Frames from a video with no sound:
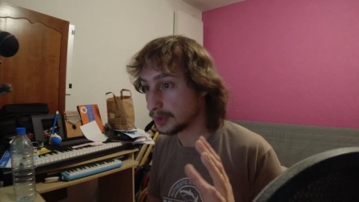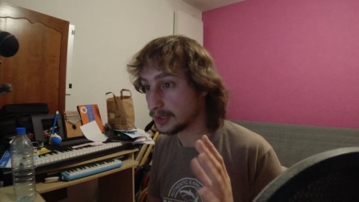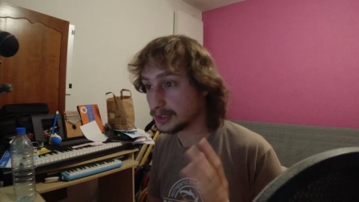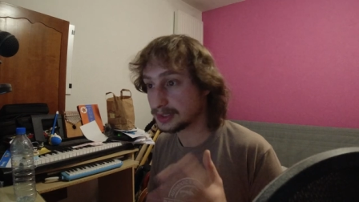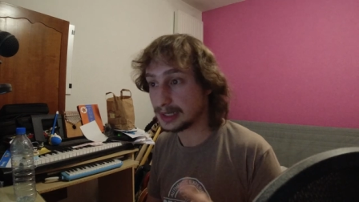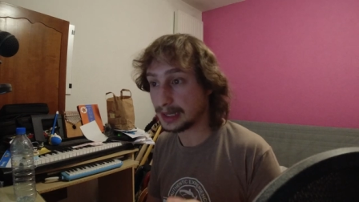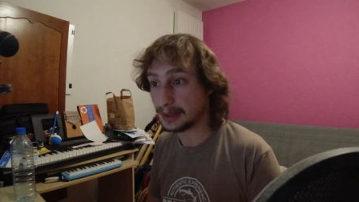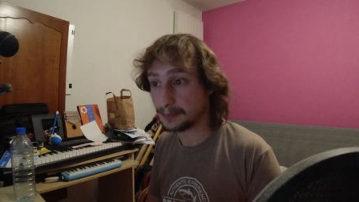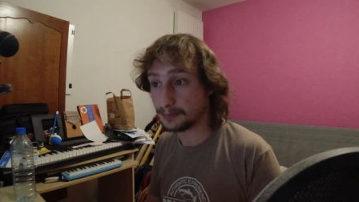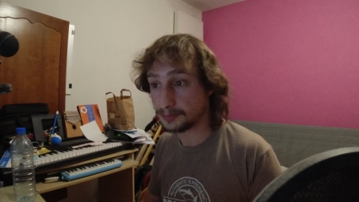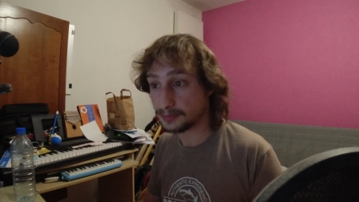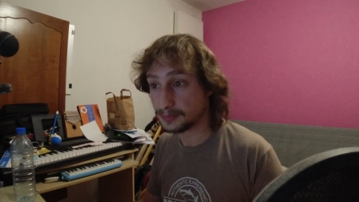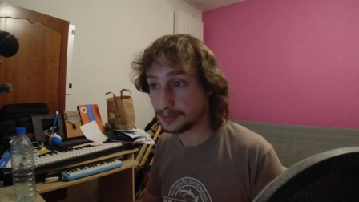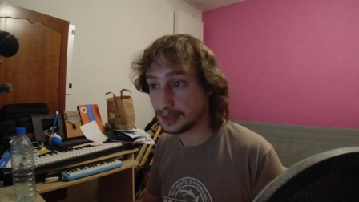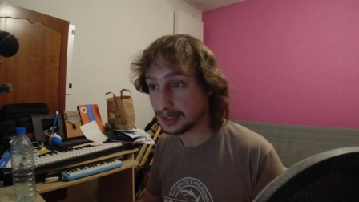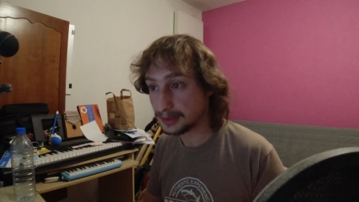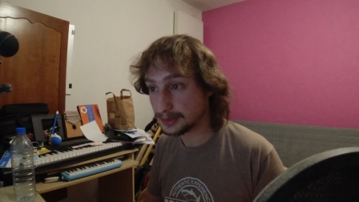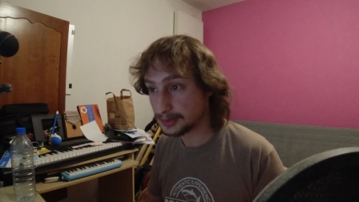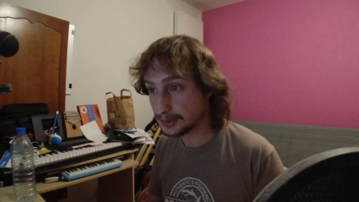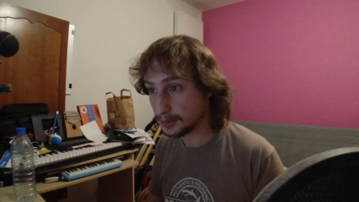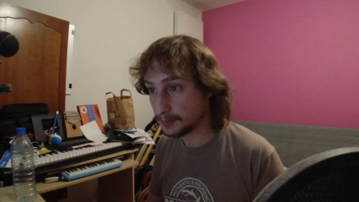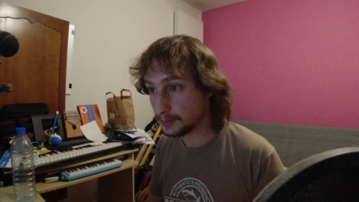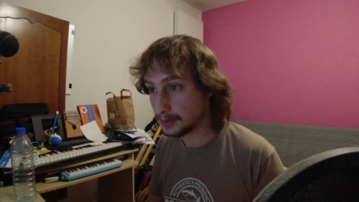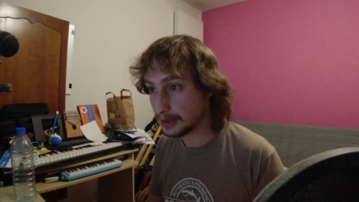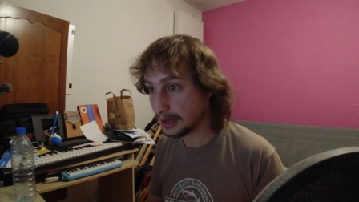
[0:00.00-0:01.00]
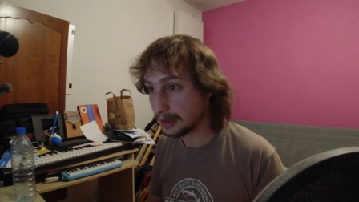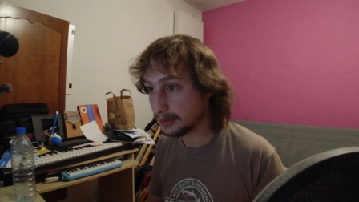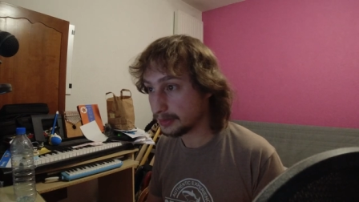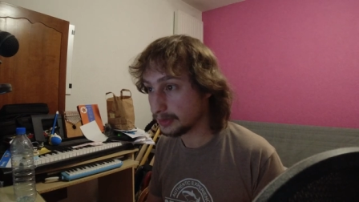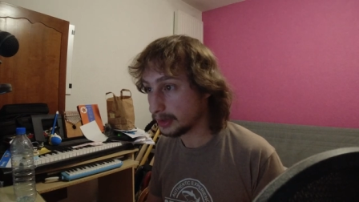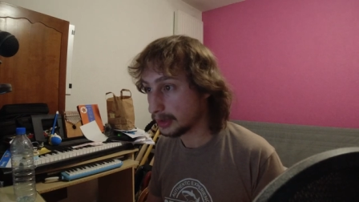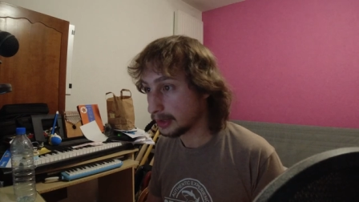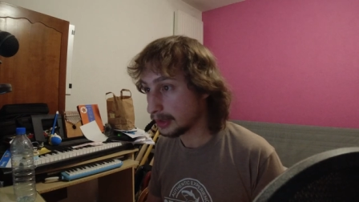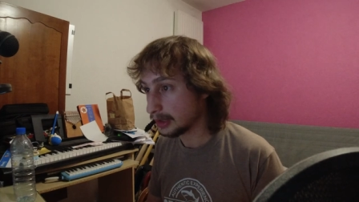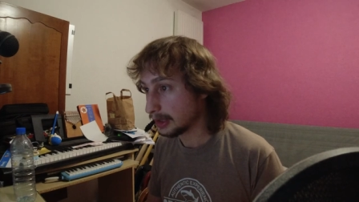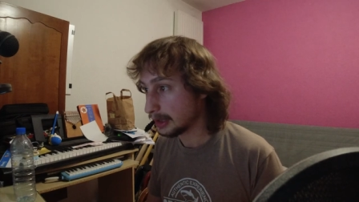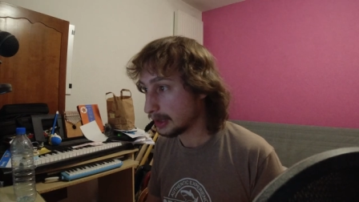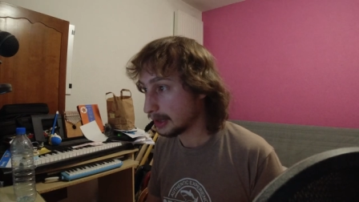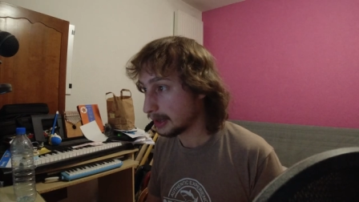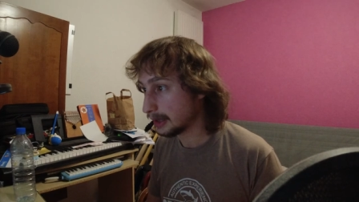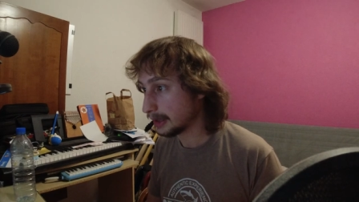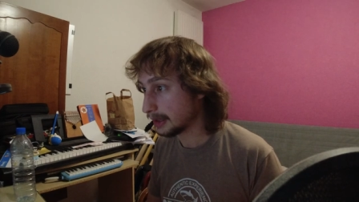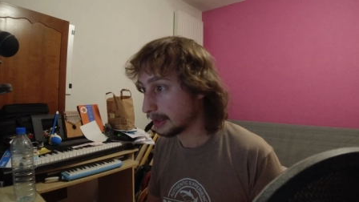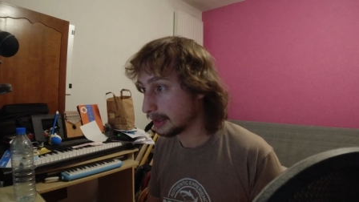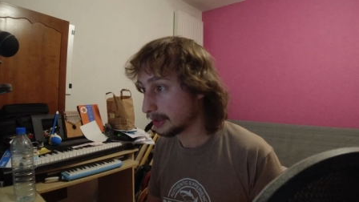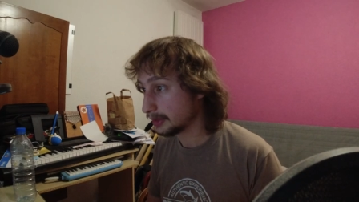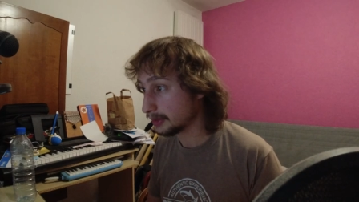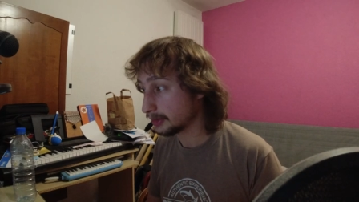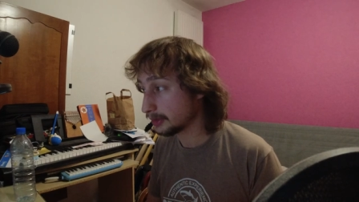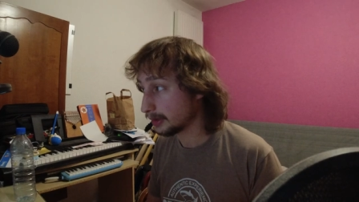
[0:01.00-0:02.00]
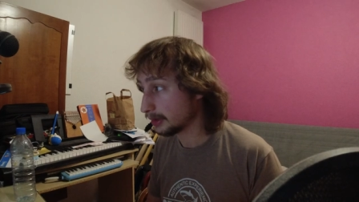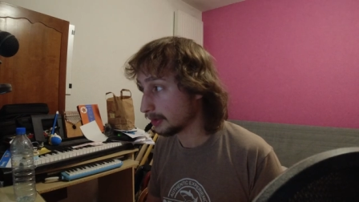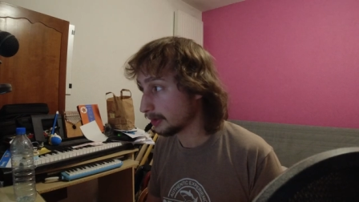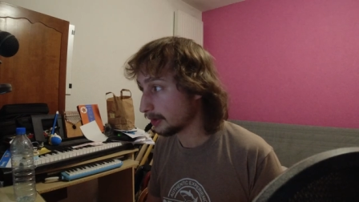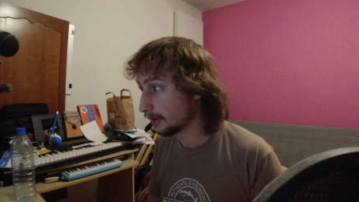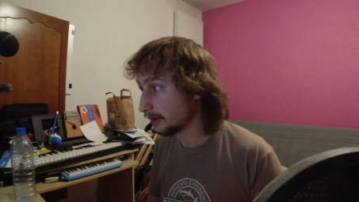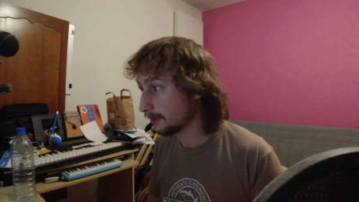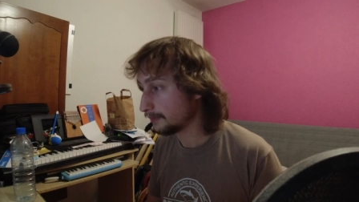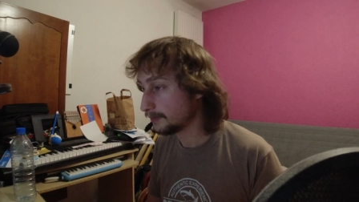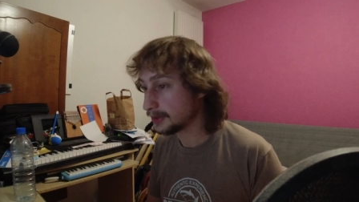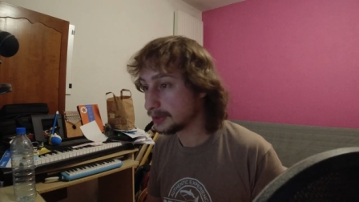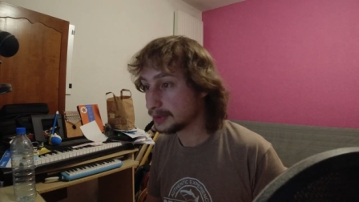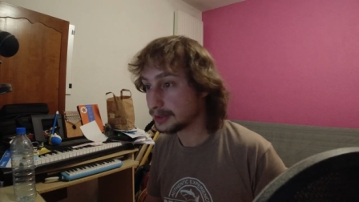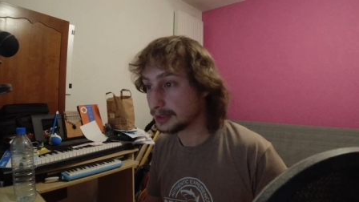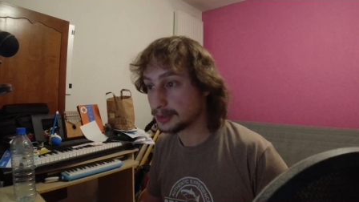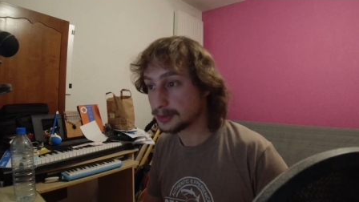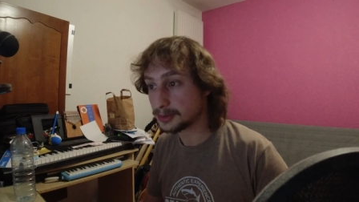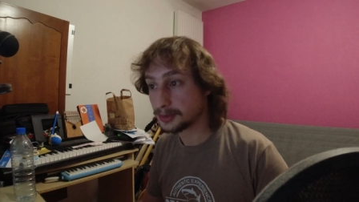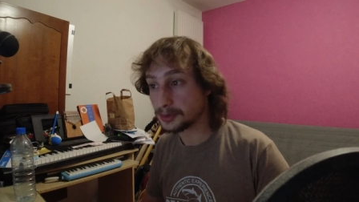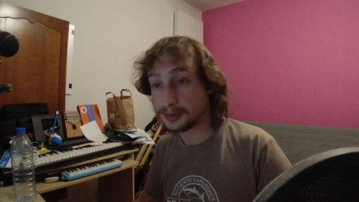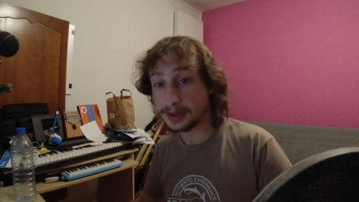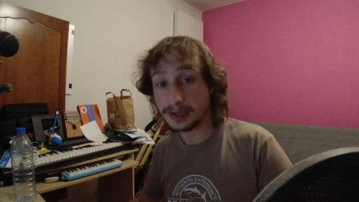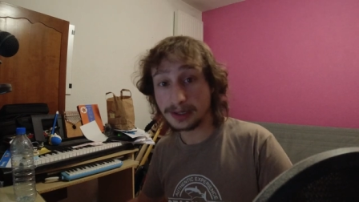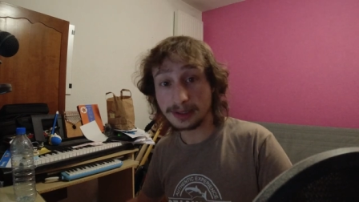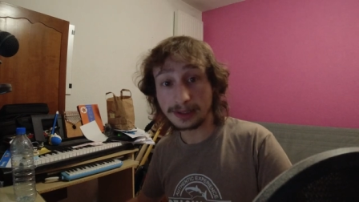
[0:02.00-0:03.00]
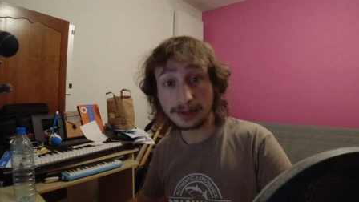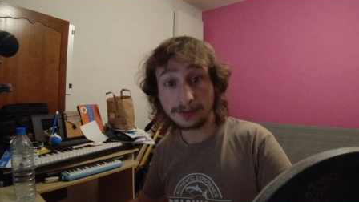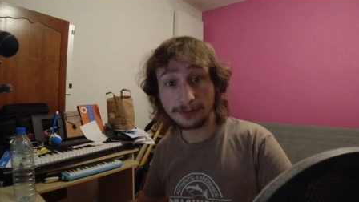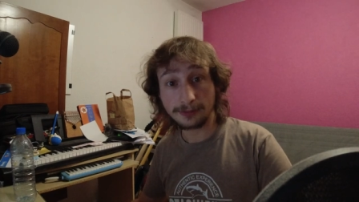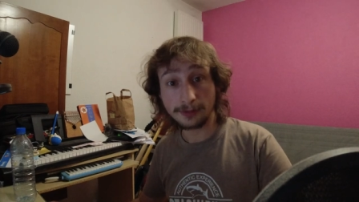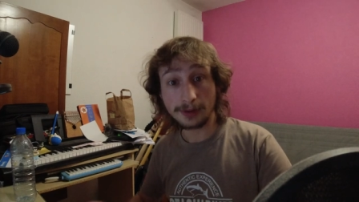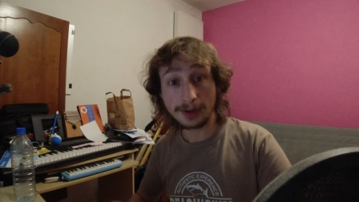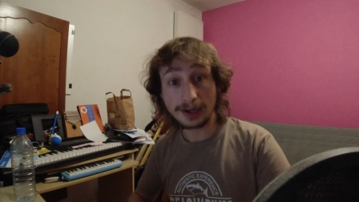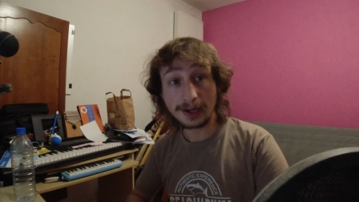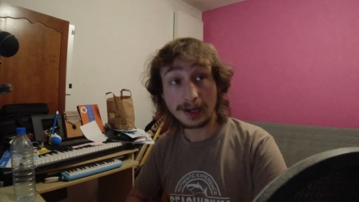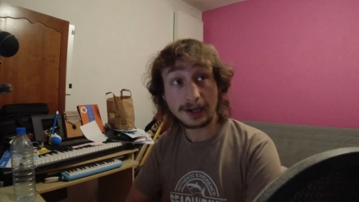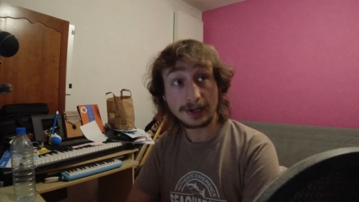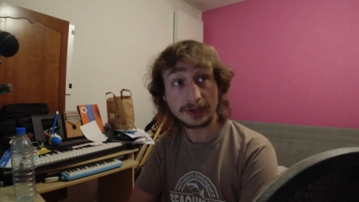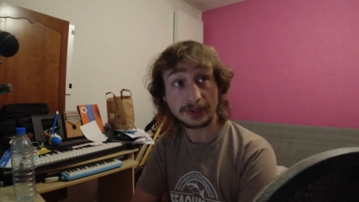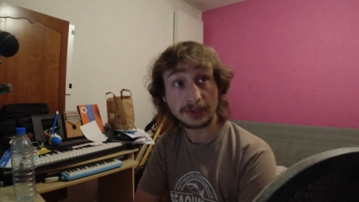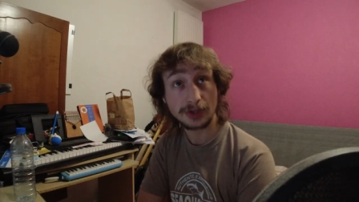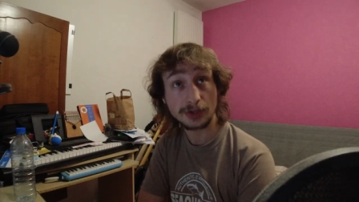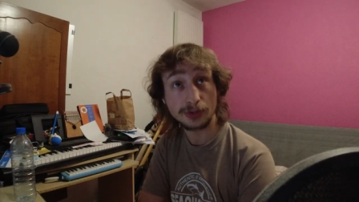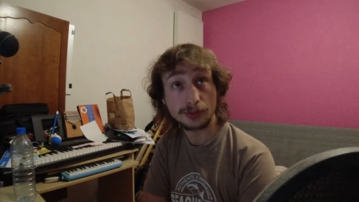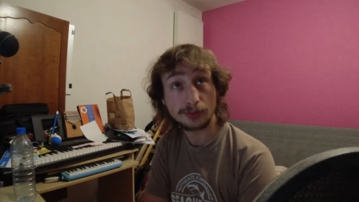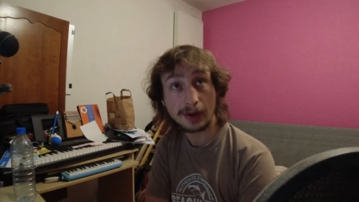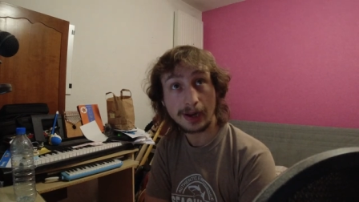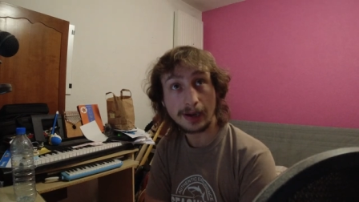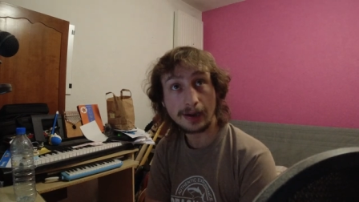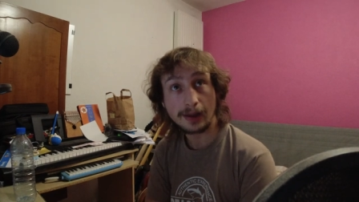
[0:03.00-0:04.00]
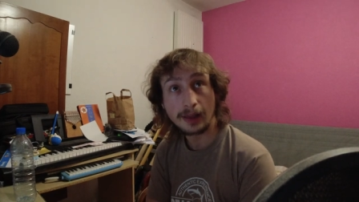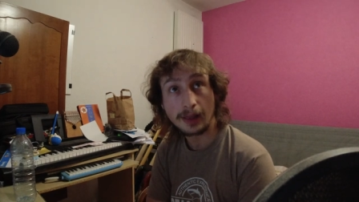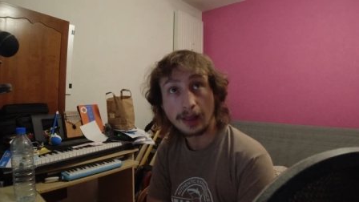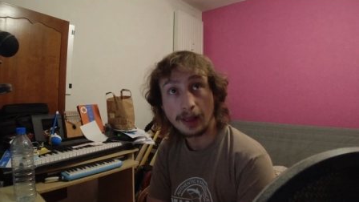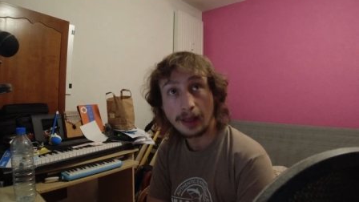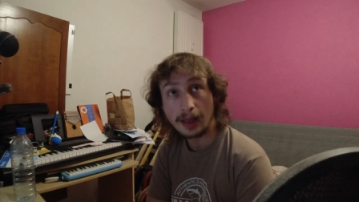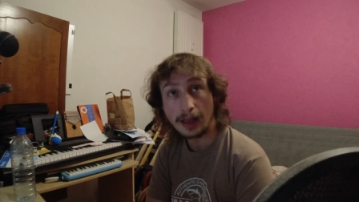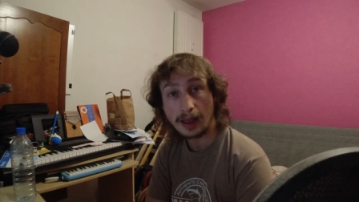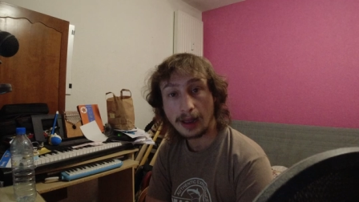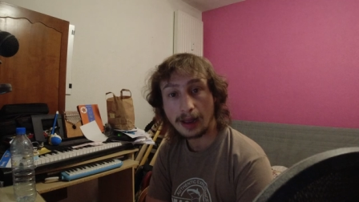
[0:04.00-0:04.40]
but yeah, that's the plan, and I think that's so I did for English as well.